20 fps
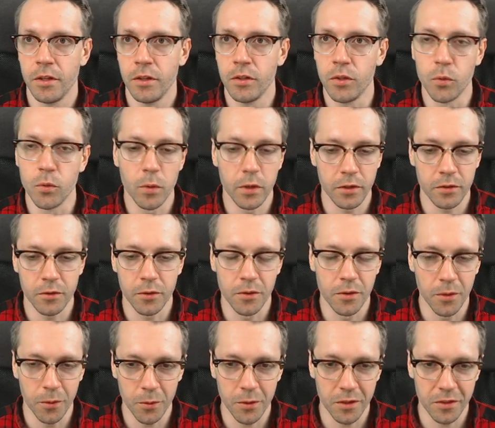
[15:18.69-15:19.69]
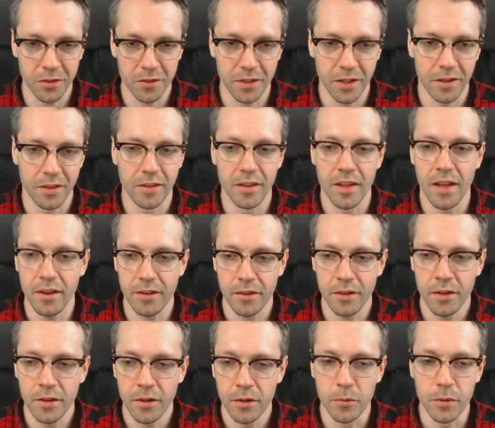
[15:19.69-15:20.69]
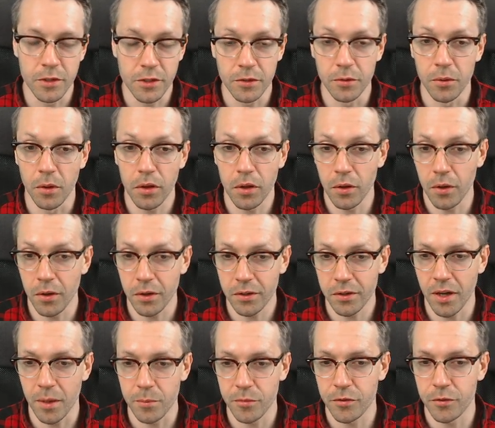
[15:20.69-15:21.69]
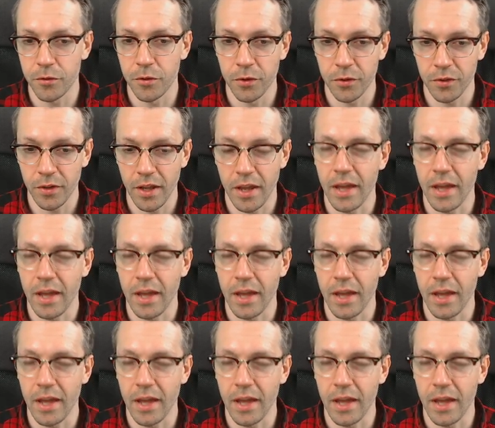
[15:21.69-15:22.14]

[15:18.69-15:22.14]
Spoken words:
You want to notice that that which you thought comes first